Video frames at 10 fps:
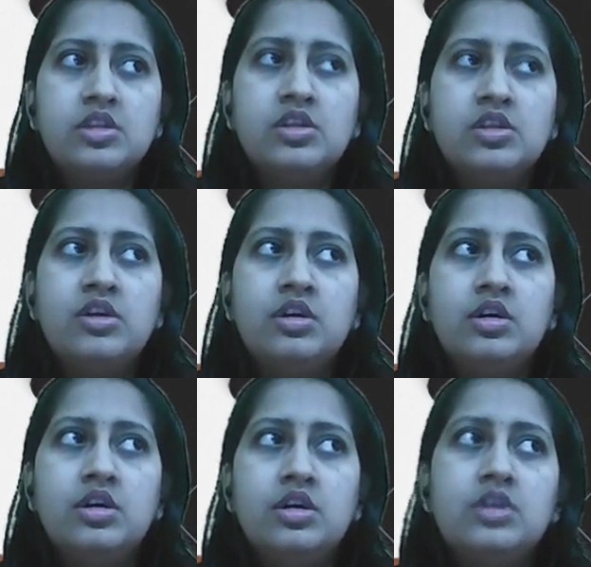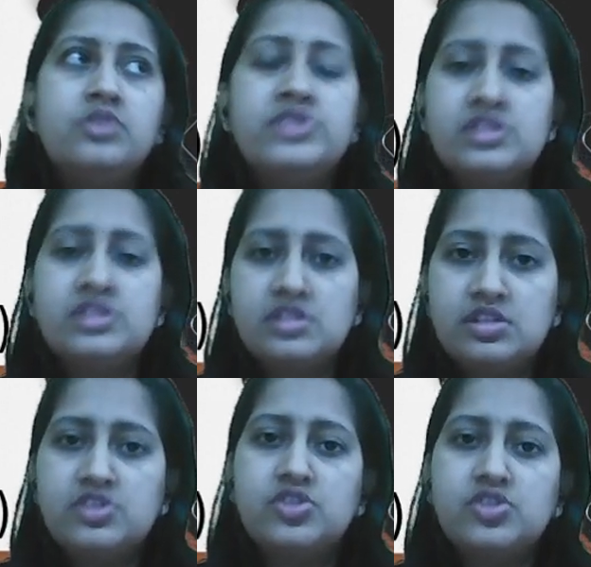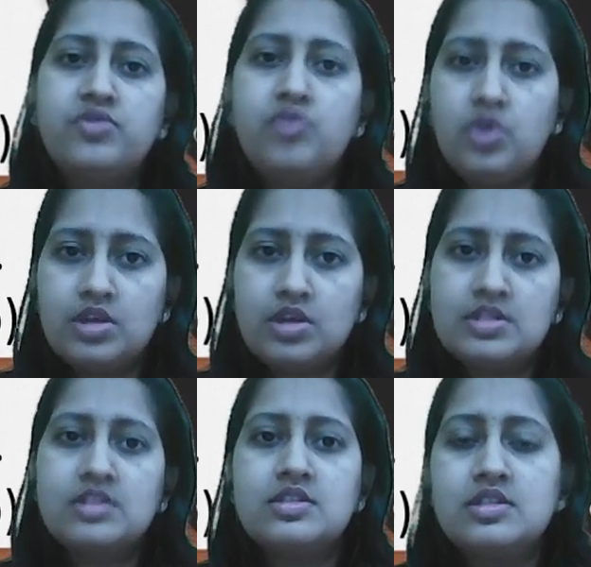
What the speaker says: the research focus is